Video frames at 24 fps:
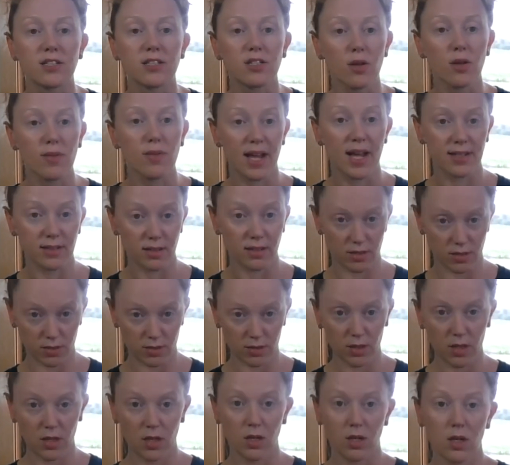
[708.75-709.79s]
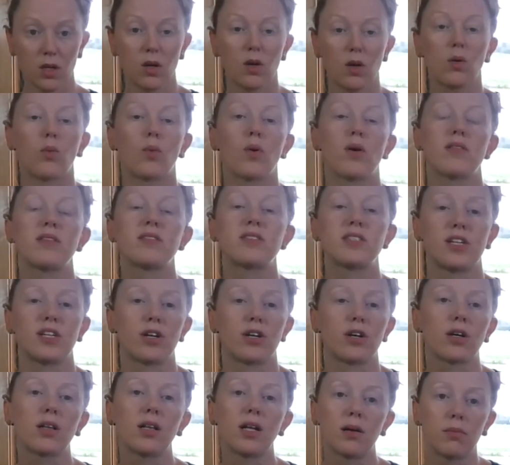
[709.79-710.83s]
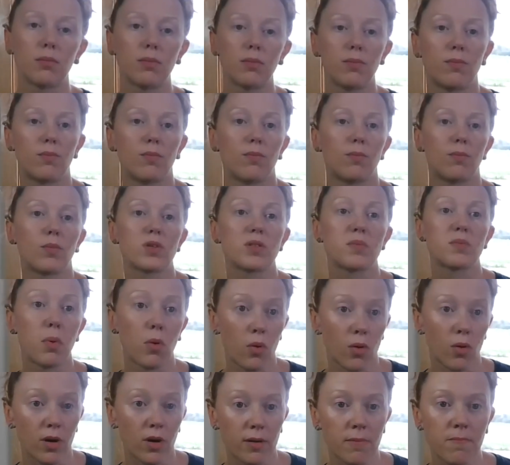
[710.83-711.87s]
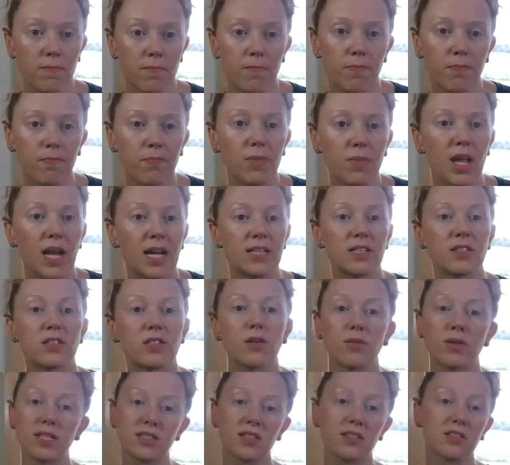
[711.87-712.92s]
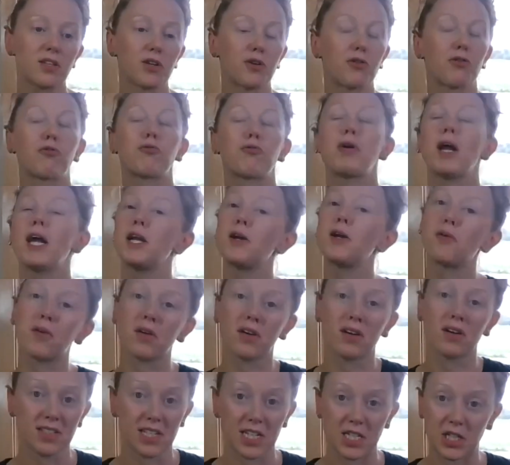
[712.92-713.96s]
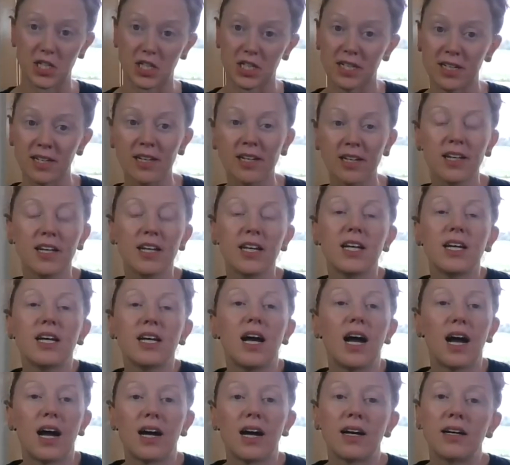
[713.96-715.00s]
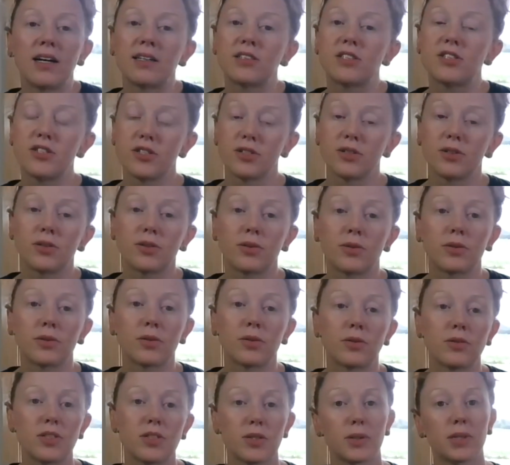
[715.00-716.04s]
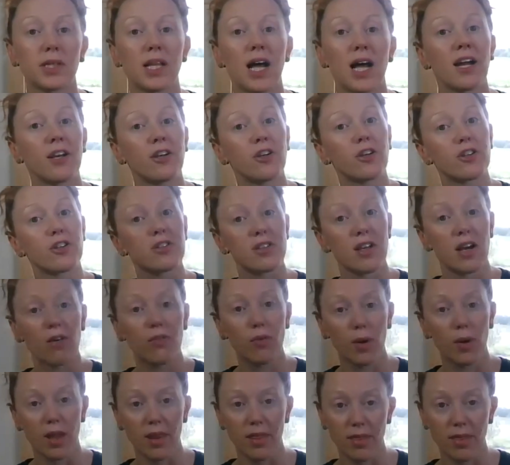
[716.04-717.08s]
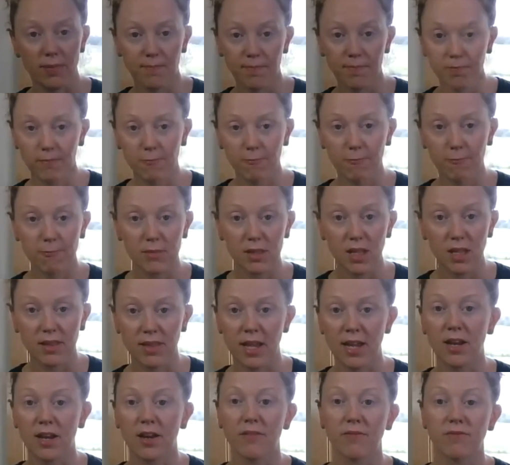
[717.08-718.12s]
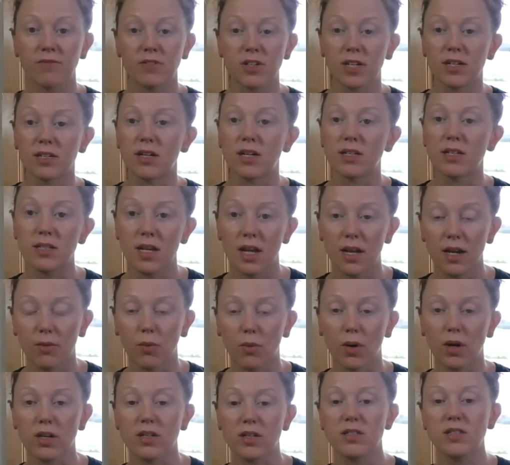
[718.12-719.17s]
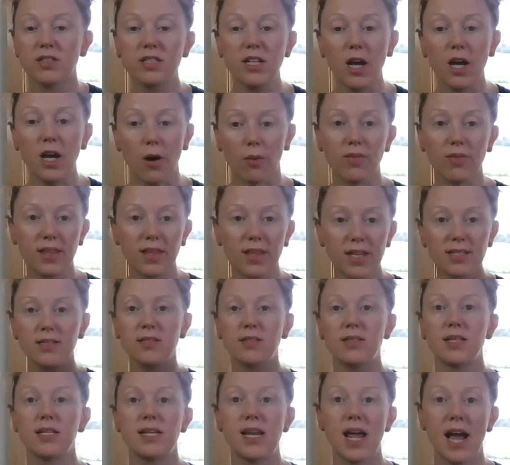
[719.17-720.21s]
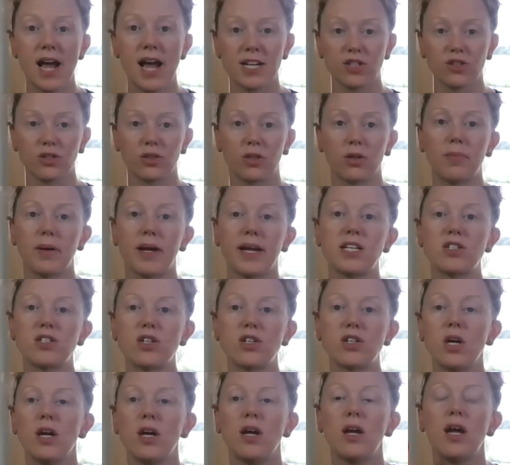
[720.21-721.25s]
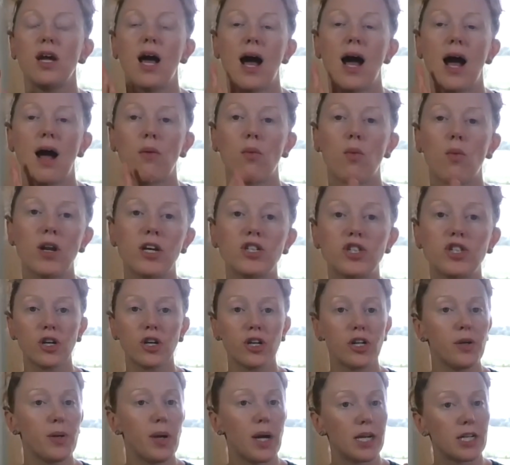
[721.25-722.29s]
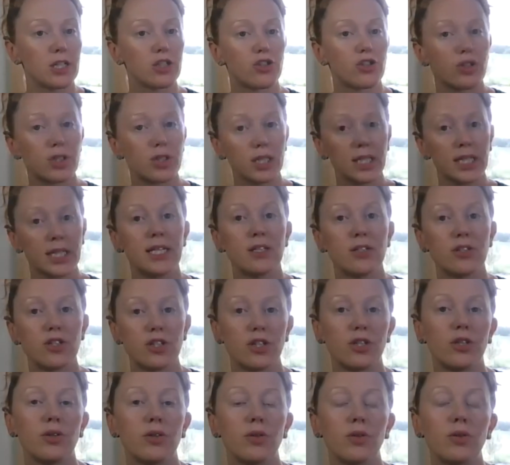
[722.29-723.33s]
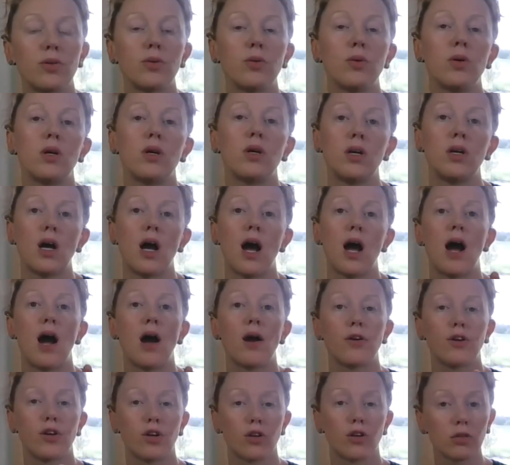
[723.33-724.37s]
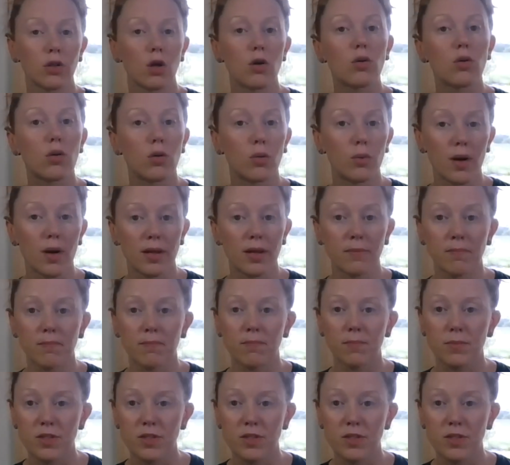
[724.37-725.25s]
And so that's where the Sierra Club was born. And so this is a great organization to align yourself with. They have done a ton of work. So this is the national page. I want you how to drill into your local one.